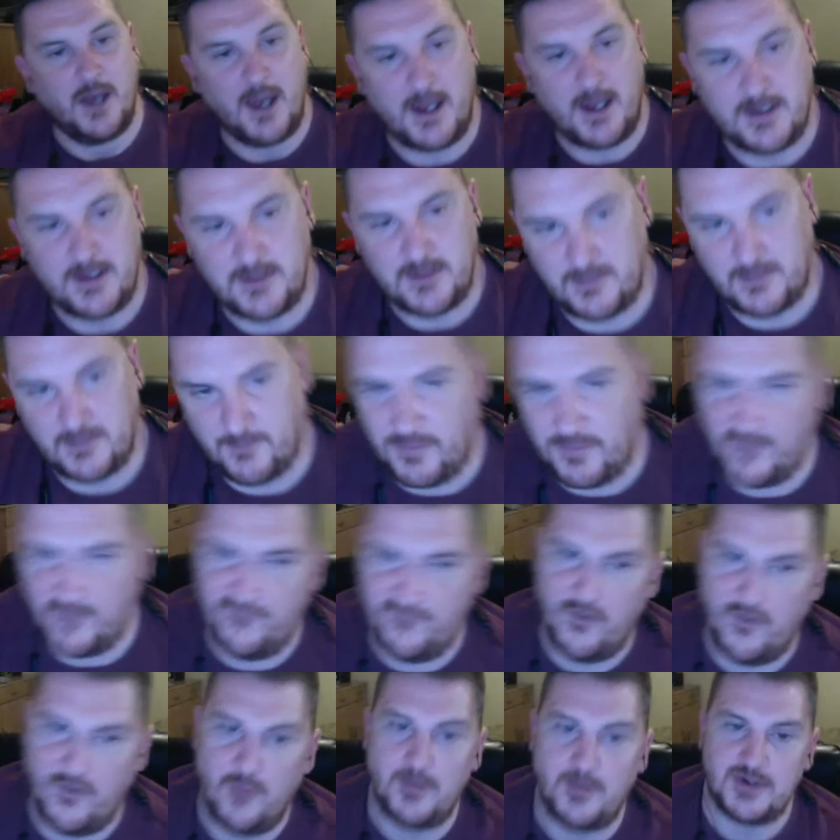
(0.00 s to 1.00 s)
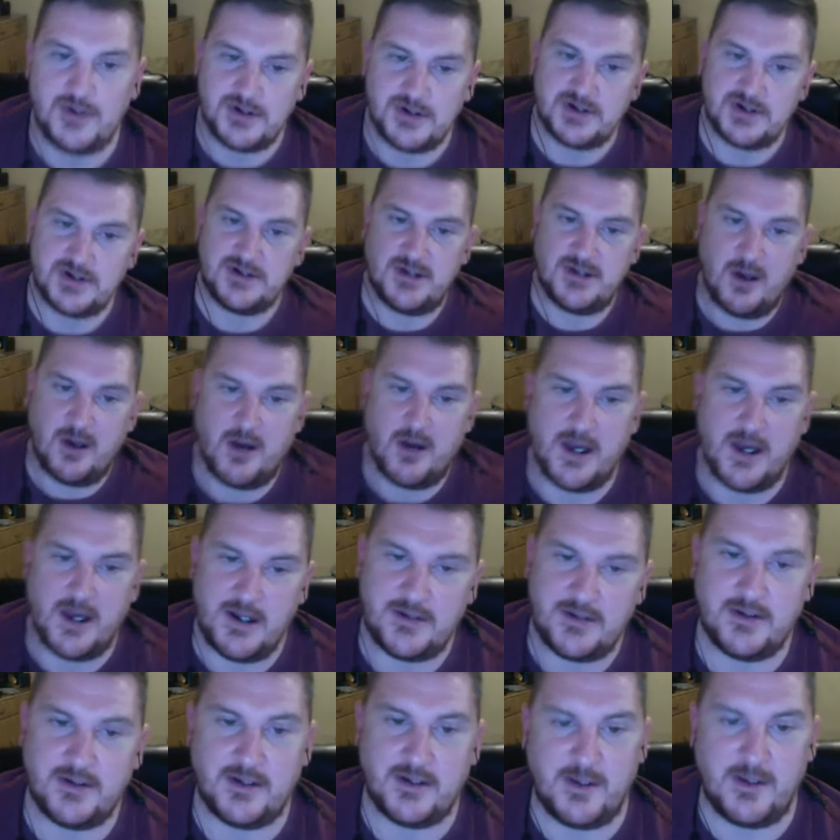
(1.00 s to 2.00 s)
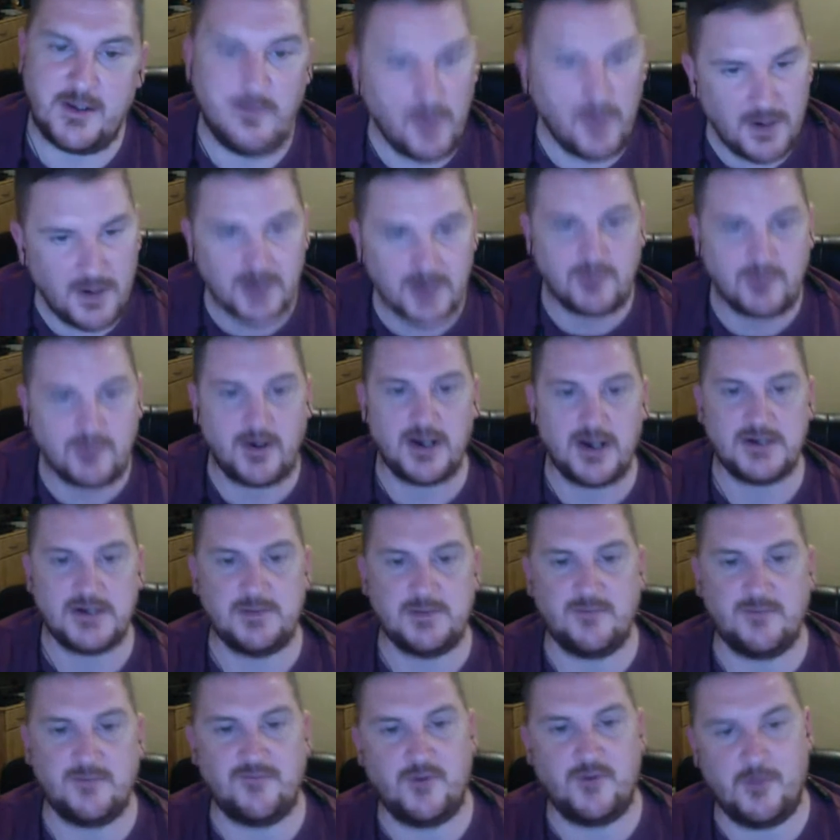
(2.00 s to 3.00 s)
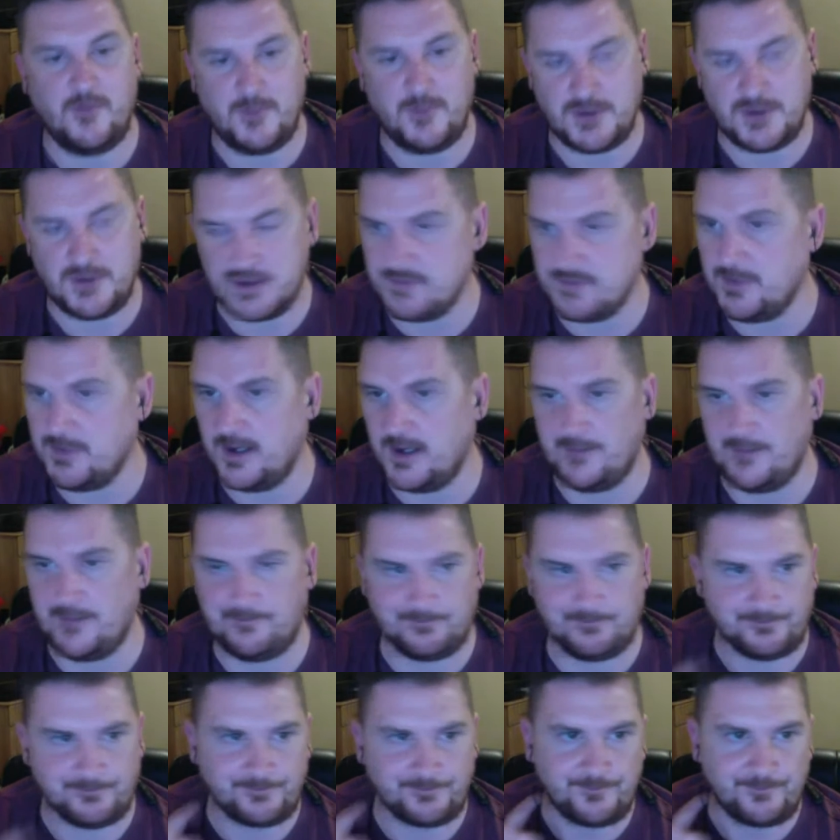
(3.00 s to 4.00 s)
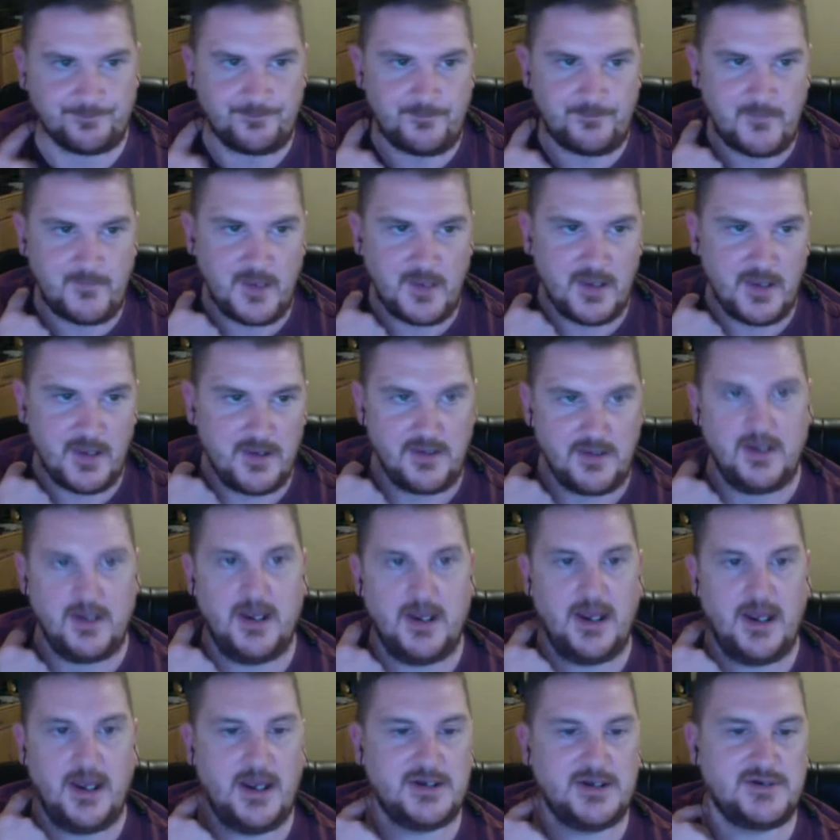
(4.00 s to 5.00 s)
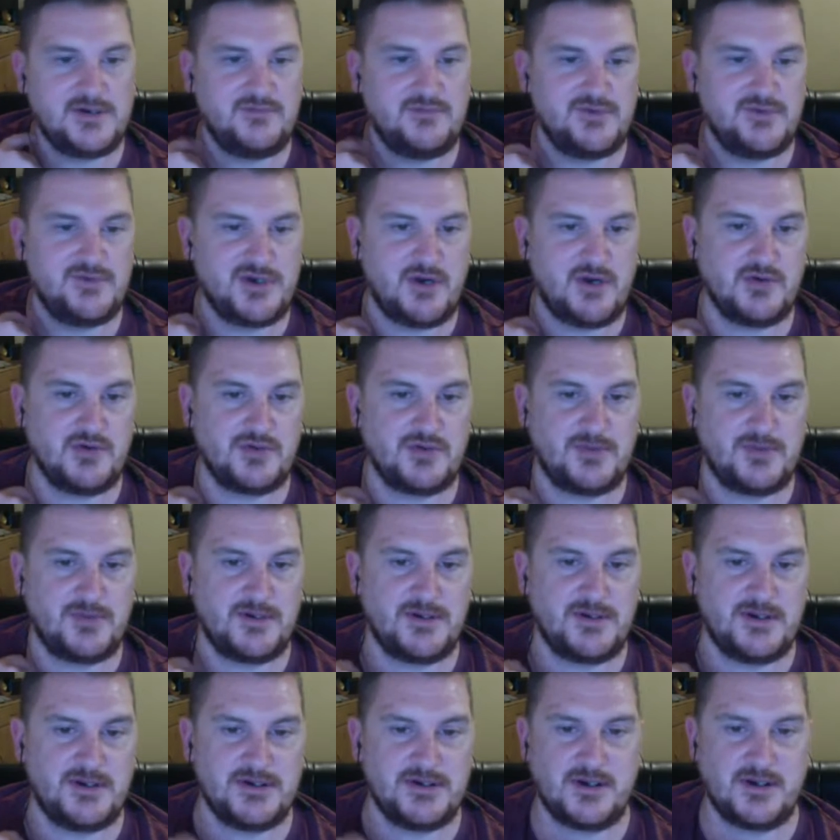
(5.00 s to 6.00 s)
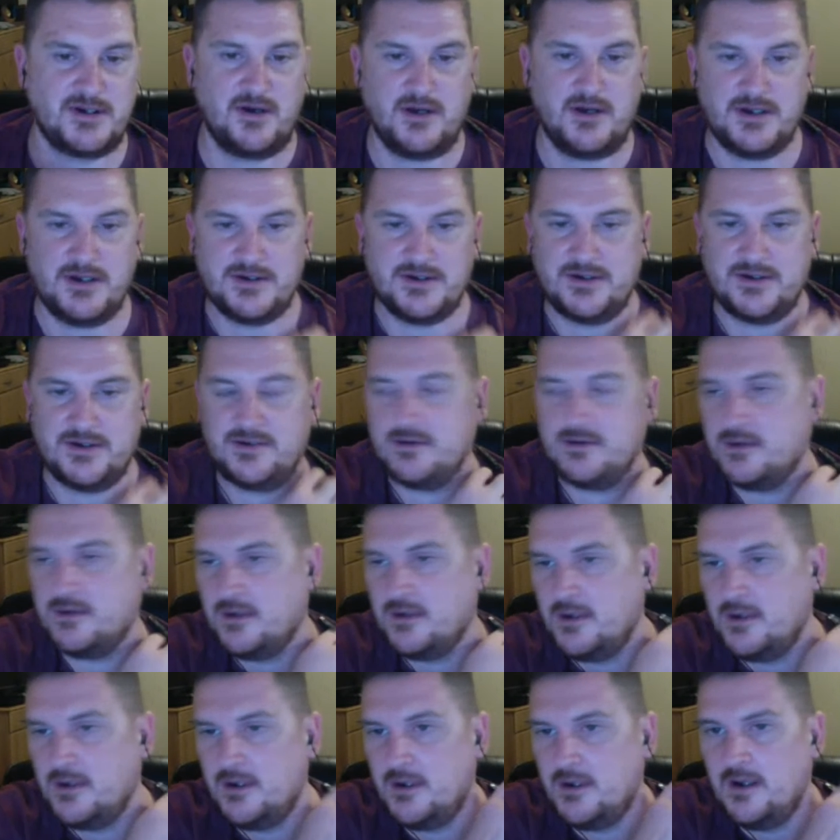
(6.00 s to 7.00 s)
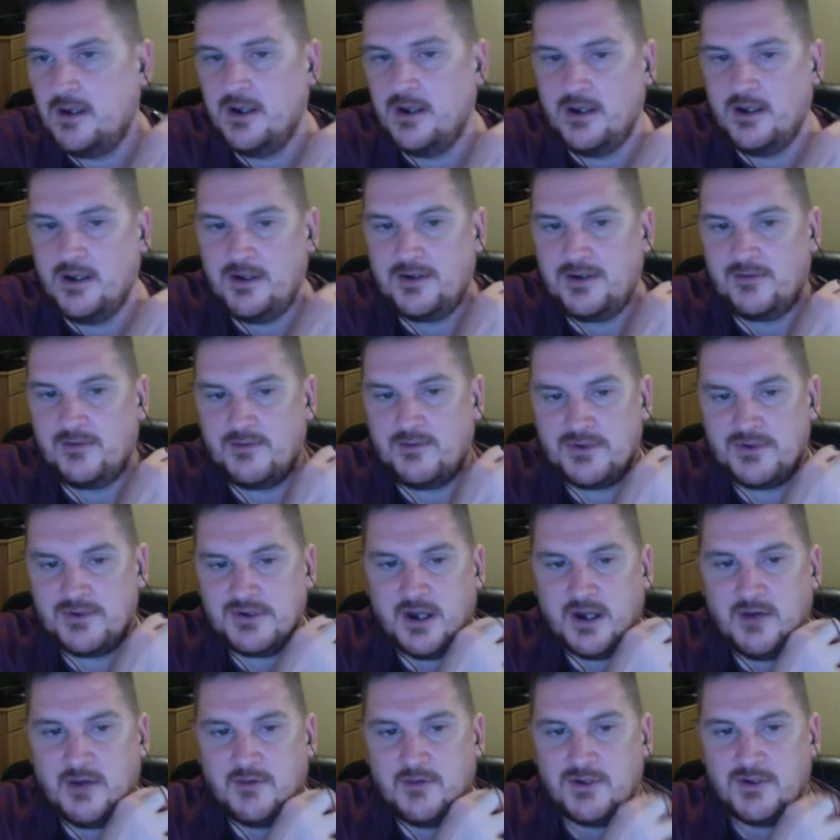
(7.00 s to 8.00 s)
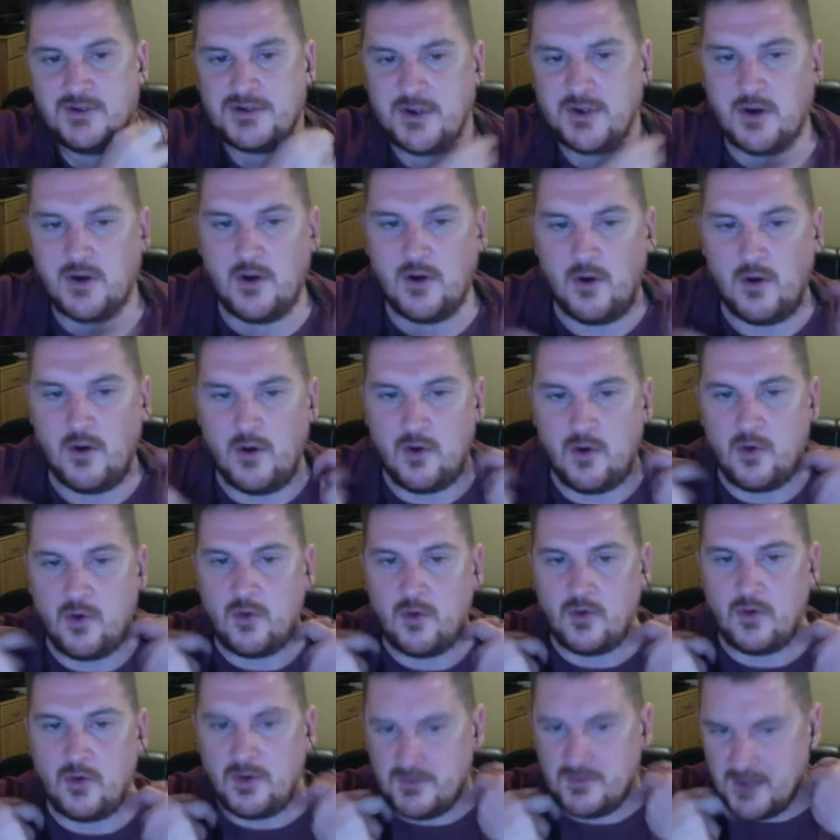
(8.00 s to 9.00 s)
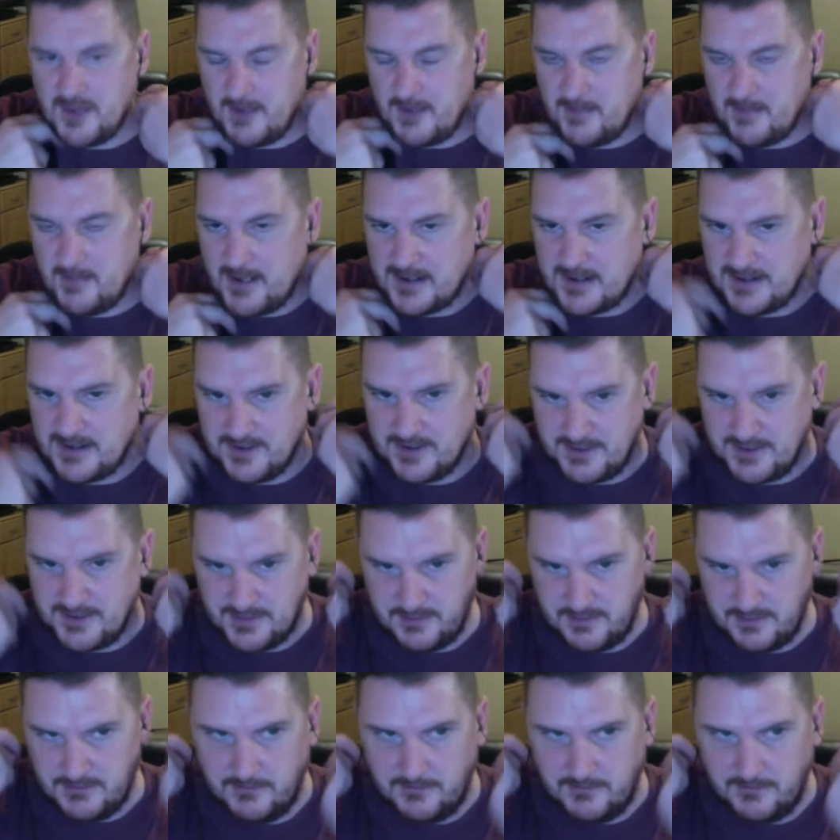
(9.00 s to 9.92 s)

And performance aside, it weren't the greatest performance, but it's a results business, guys, and the result is all that matters.